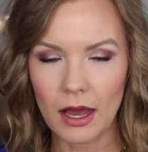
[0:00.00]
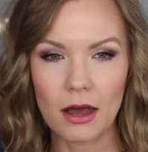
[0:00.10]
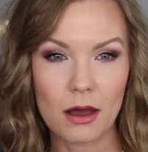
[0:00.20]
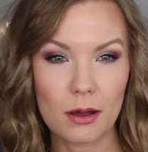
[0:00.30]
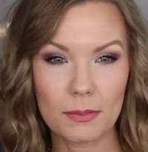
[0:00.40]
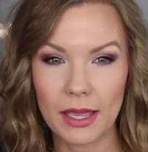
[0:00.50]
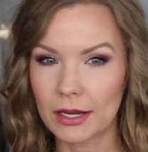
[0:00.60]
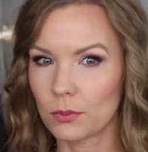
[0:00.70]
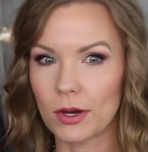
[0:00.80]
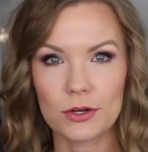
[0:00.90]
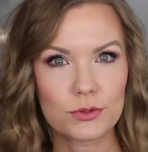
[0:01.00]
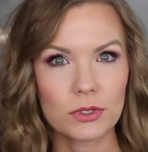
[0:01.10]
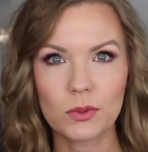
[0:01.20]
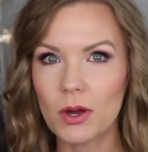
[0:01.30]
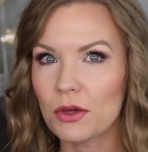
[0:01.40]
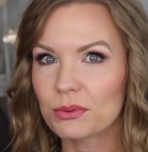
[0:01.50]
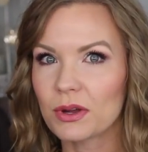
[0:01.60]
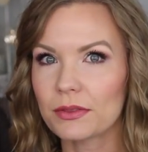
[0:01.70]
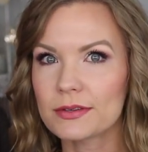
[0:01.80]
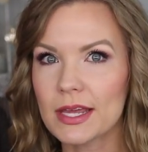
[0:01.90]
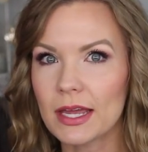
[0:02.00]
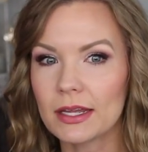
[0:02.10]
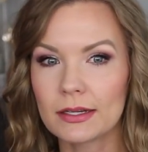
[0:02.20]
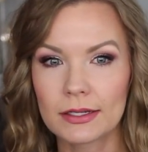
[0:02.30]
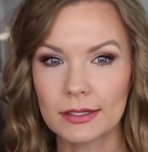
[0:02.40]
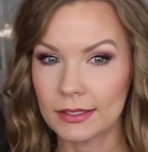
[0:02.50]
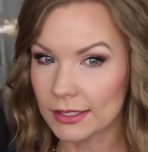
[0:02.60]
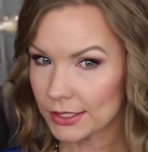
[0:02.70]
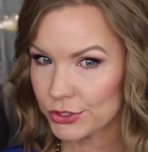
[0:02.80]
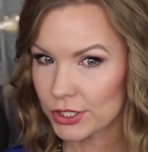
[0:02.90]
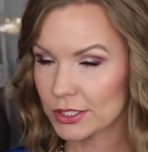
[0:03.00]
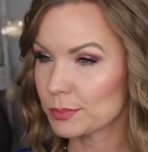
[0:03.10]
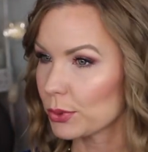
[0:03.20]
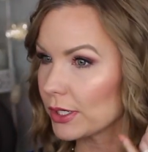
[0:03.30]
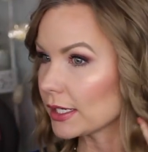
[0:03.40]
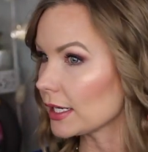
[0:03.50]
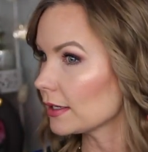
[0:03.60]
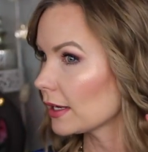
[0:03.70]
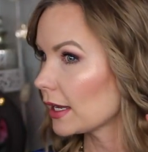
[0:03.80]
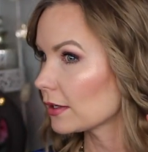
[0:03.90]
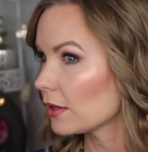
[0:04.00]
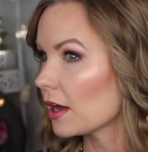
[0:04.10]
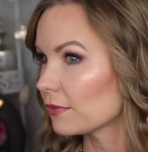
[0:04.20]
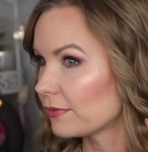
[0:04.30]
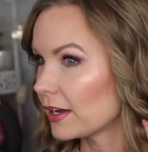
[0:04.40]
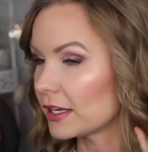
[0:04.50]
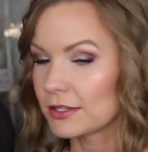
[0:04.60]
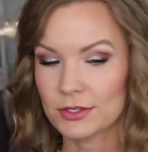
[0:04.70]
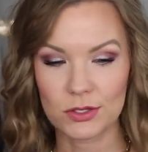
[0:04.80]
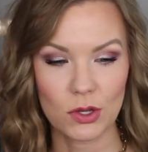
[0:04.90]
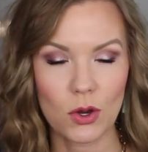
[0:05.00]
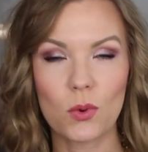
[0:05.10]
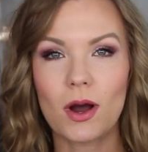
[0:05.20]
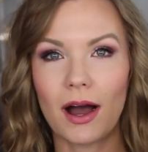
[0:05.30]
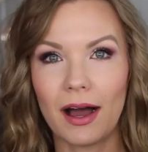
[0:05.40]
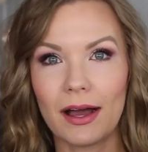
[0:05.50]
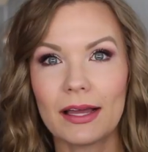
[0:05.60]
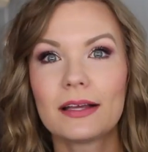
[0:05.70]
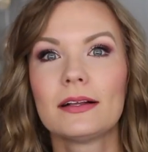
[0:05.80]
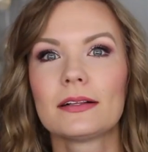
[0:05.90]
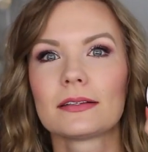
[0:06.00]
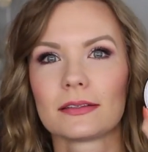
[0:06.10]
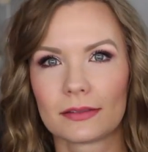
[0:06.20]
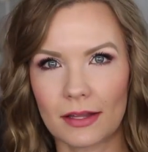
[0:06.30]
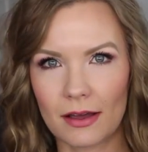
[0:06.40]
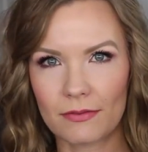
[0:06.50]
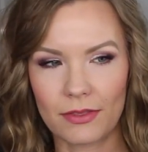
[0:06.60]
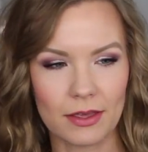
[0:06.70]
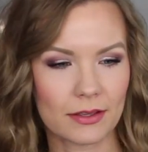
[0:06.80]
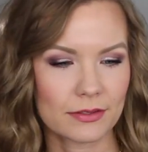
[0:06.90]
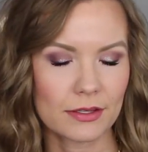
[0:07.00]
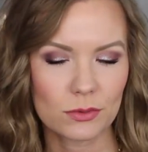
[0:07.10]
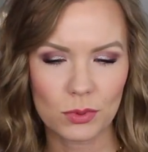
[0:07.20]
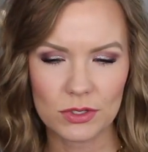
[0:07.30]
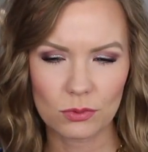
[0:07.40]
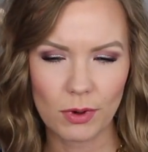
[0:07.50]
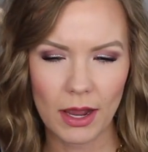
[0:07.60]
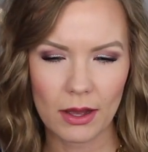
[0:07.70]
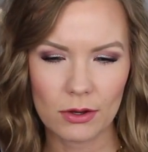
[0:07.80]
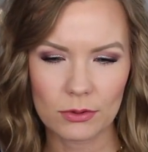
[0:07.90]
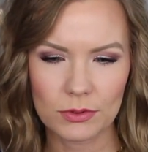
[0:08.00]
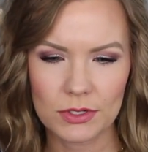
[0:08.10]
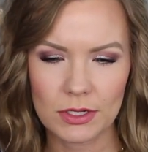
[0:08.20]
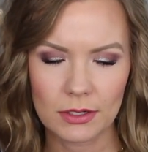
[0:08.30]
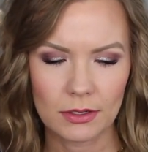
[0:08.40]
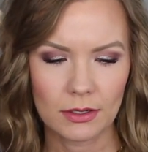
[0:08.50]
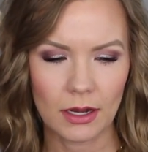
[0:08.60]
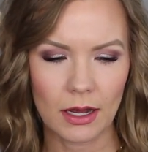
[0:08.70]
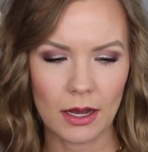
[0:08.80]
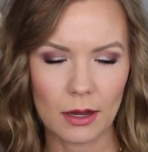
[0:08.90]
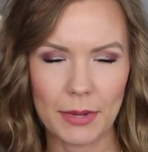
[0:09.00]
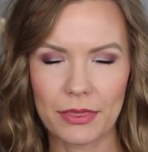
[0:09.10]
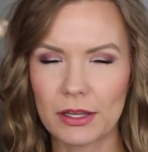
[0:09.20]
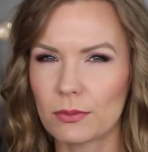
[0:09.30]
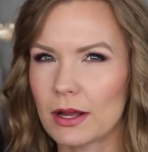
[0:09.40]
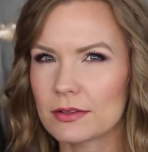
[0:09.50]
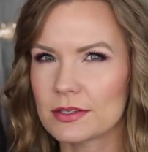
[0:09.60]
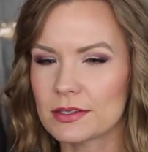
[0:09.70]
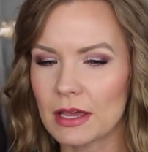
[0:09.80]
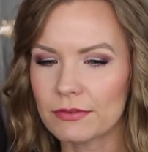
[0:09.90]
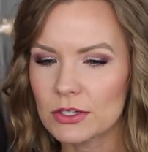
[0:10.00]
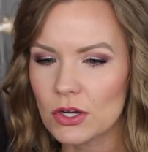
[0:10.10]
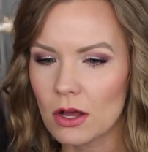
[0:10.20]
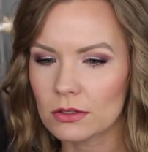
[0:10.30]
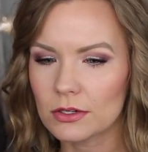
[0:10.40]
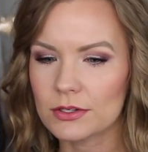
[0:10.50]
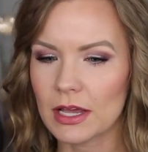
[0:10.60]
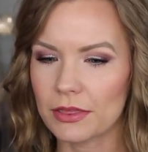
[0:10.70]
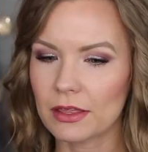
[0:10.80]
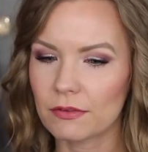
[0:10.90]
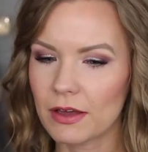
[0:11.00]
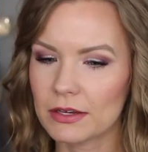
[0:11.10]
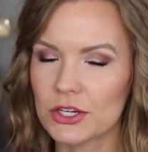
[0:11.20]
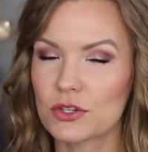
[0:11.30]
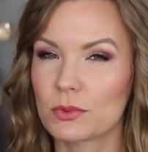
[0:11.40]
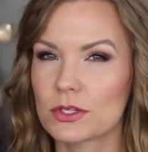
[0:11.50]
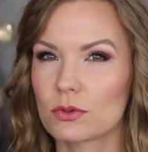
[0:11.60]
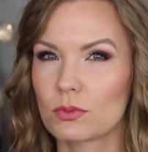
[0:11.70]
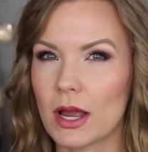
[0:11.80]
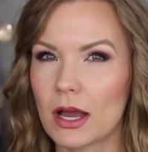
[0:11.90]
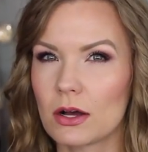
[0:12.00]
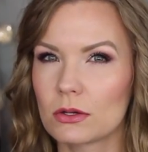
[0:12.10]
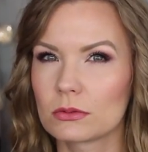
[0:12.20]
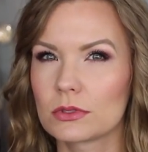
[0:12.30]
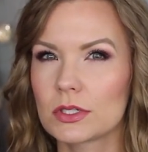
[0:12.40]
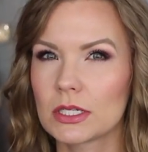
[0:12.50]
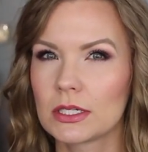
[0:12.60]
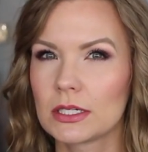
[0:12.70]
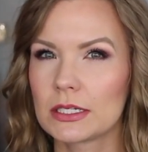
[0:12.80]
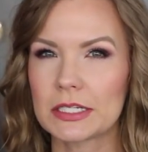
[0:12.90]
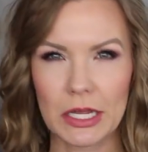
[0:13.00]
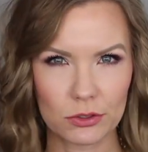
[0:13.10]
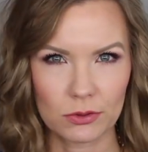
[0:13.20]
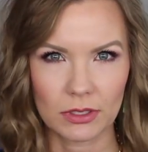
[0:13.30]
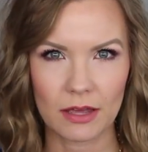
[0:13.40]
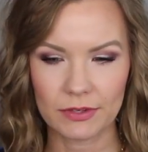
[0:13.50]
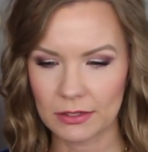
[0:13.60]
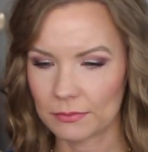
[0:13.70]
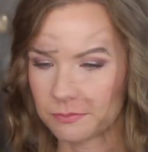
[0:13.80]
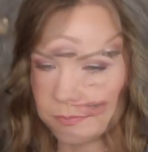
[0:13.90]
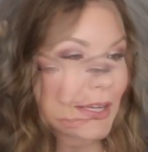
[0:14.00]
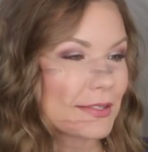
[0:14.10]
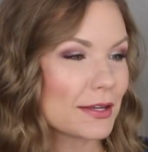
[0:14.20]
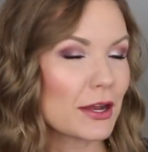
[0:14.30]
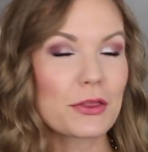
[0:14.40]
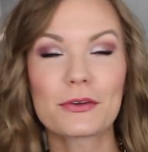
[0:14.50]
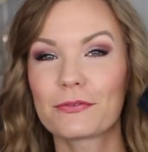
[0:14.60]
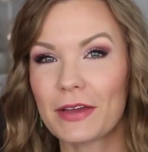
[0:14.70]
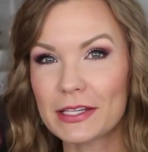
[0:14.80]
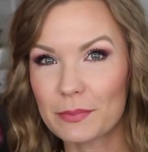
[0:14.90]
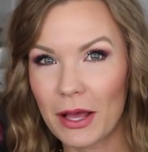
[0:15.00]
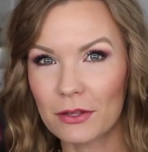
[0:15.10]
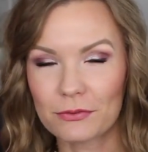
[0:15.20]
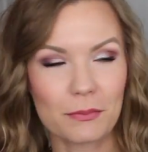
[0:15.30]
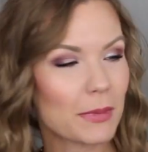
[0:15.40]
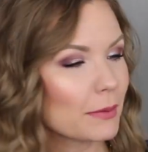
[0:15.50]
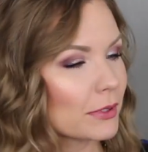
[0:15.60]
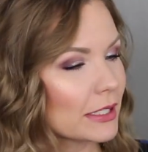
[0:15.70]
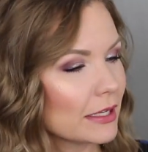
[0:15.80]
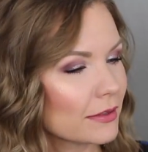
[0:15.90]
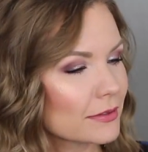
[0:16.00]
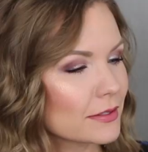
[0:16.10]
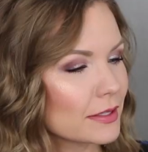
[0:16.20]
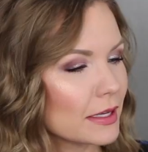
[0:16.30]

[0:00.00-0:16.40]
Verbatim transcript: And it wears really well throughout the day. It's just pretty and a lot of fun. So I love this. This was around, I think around $7. I think the foundation was around 10 or 11. And there is another face palette from Maybelline. This is